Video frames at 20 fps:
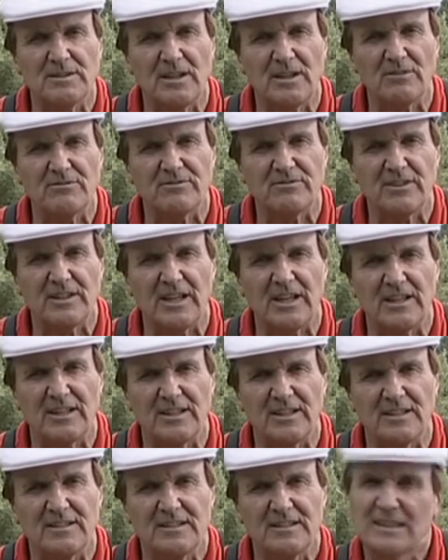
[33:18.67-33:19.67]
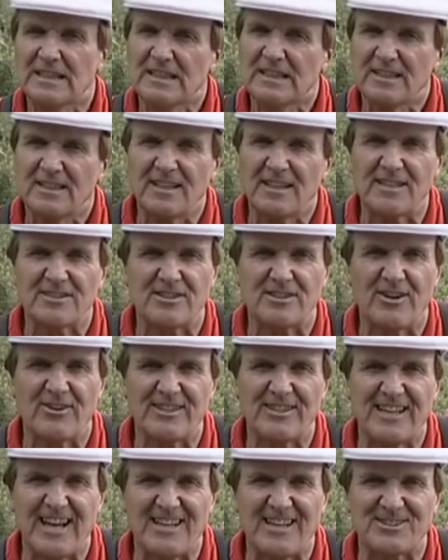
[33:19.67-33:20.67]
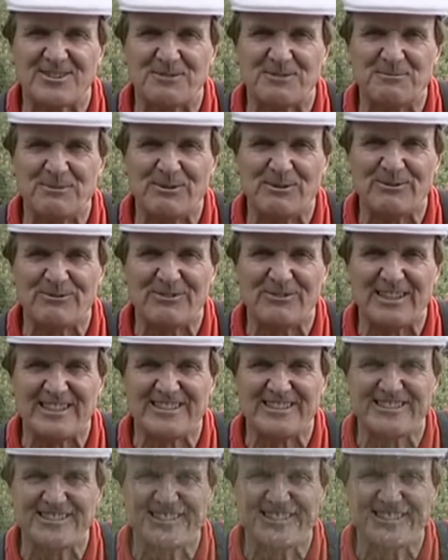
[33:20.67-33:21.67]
don't forget it. Let's go and catch some more fish.